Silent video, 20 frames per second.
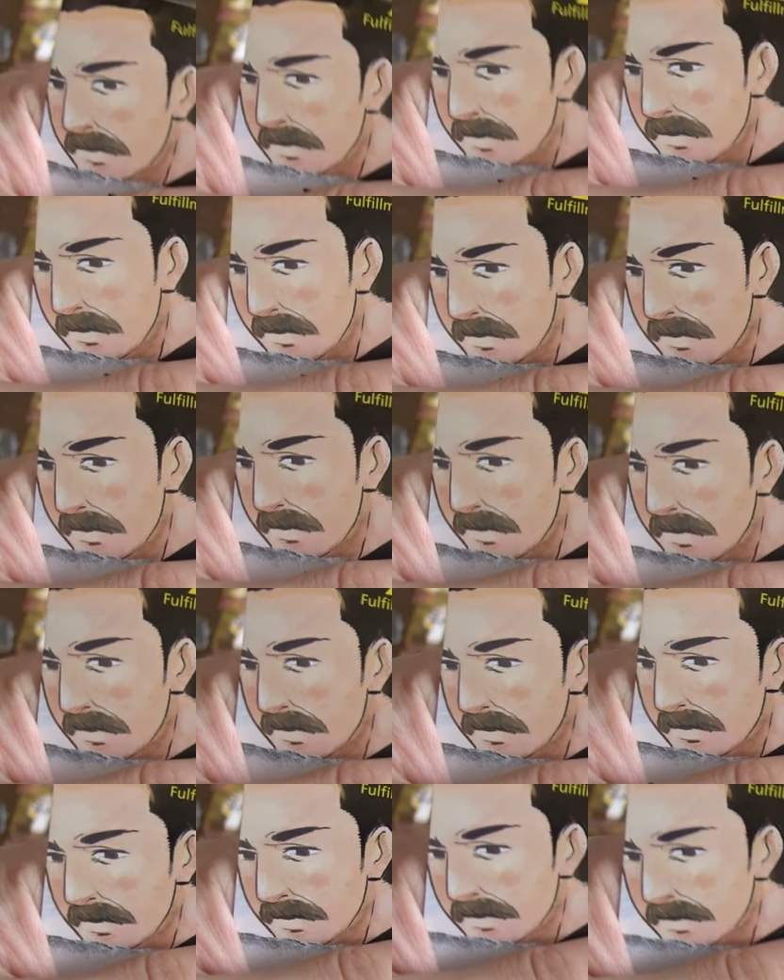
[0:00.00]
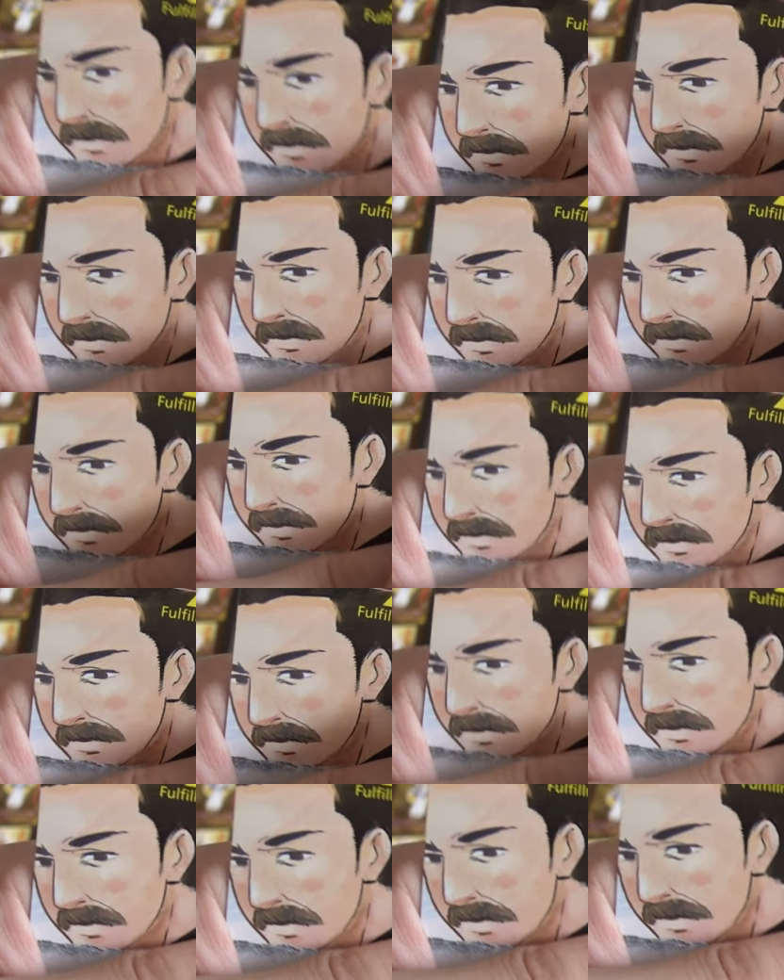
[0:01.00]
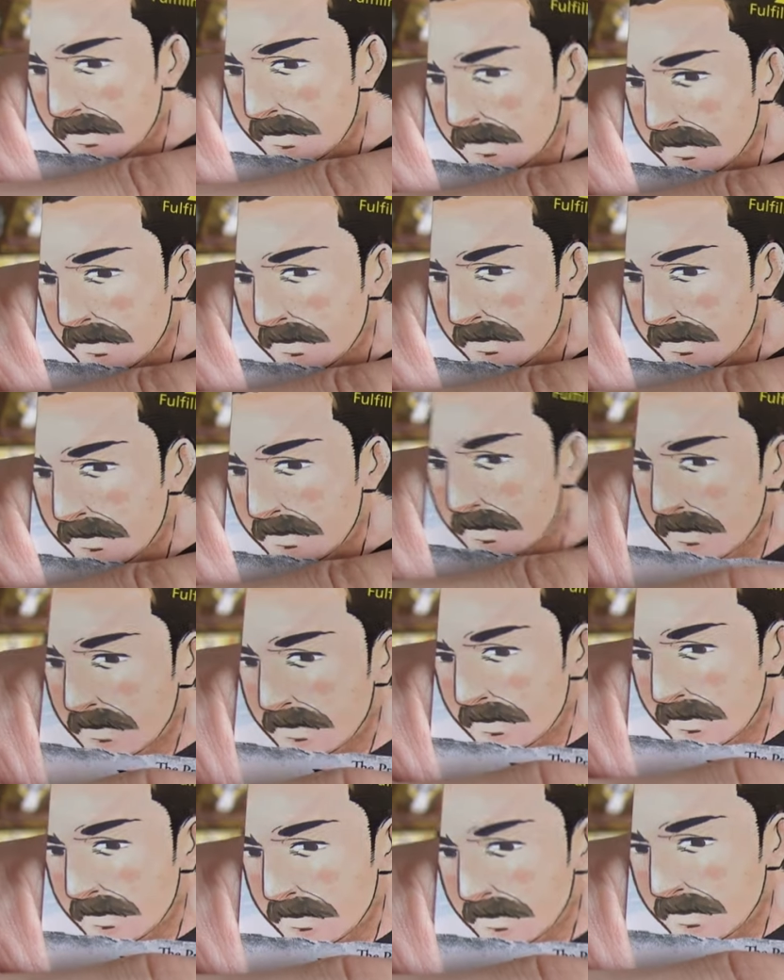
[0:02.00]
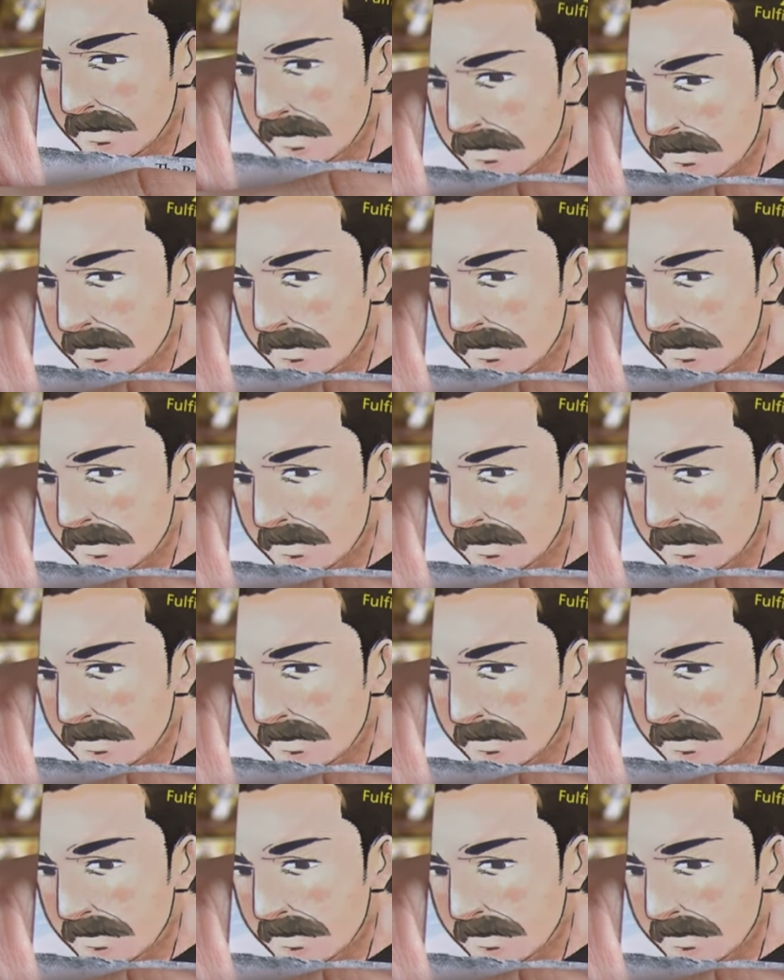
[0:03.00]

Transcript: and then you will put it that way, and there's some kind of a text,